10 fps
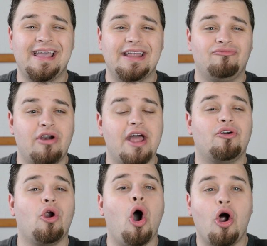in red
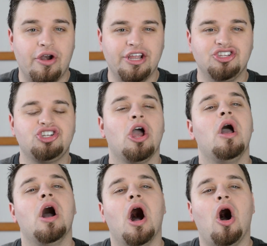or orange
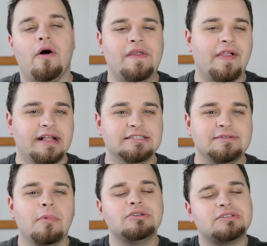uh, on the
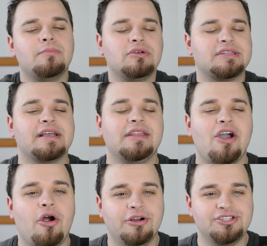lens, most, most likely
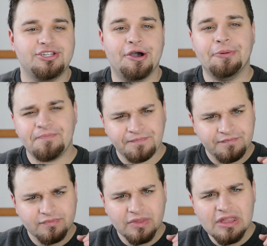orange. So
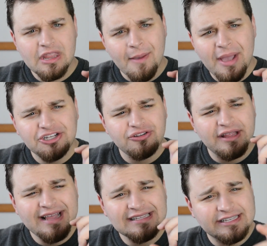make sure
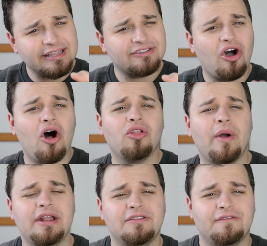that that's clicked all the
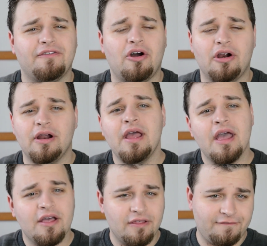way to the far
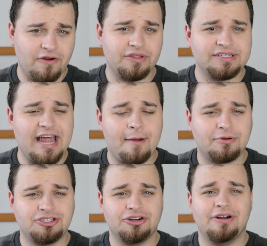the furthest
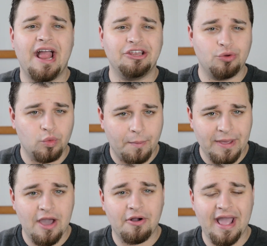aperture and you will
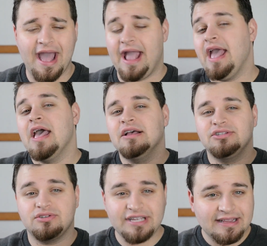be okay.
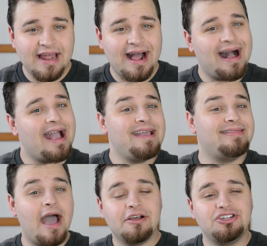So set that high,
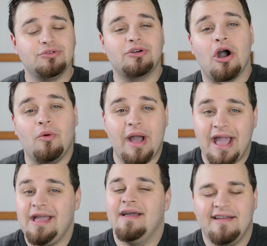that issue will go
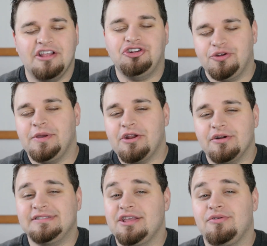away and you should be
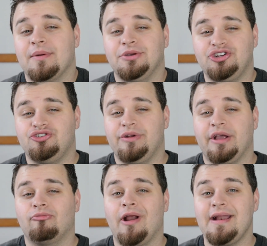noticed that you can be
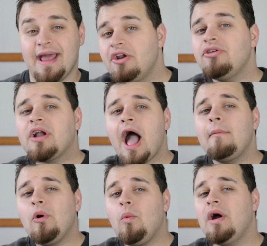shooting right now. Another
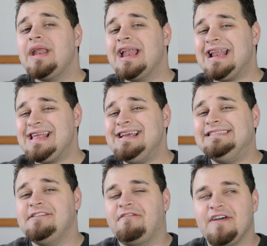common one and an
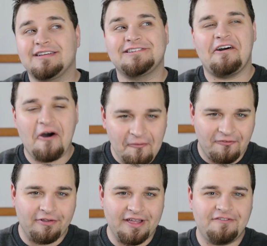easy fix,
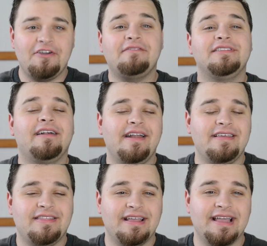hopefully, if you haven't done
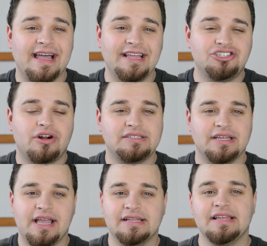anything
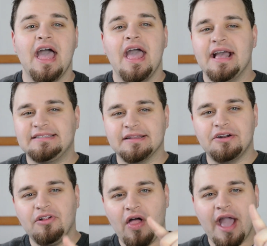interesting, is it's a
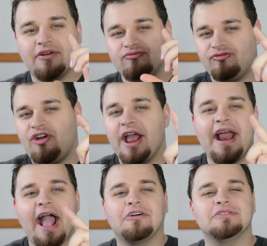little like right
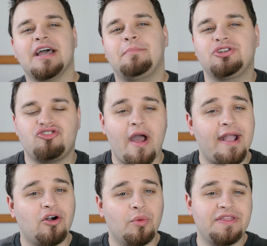angle type of
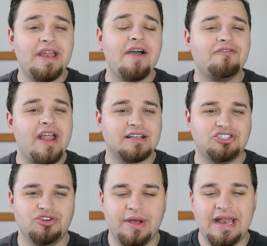triangle with an F
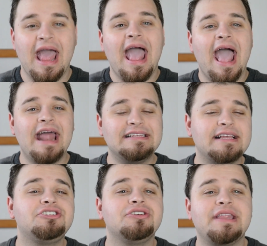next to it. And
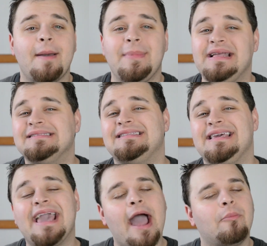essentially that means the
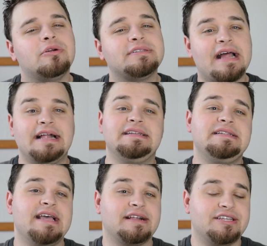camera is not
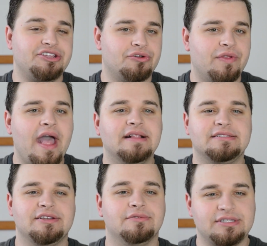detecting your
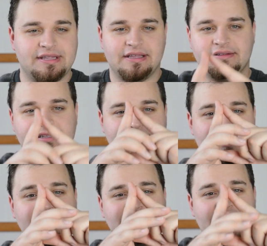lens. So it's, the, it's
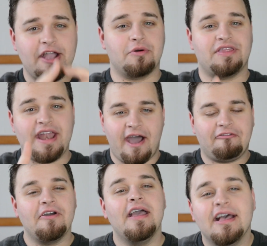this thing with an
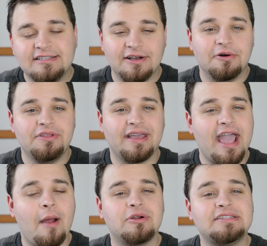F. So the
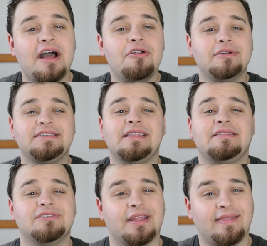camera is not noticing that
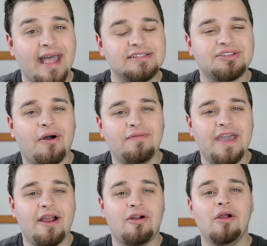there's a lens on
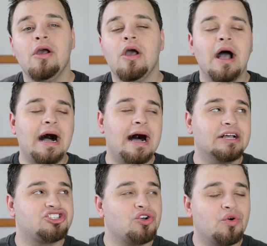there.
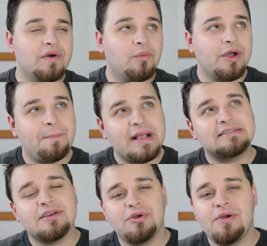Uh, so what
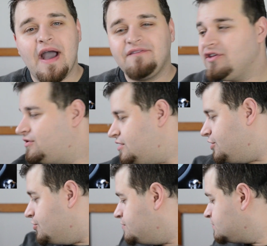basically what you have to
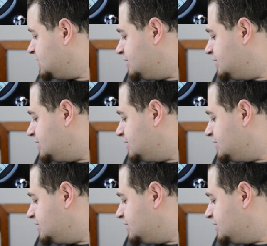do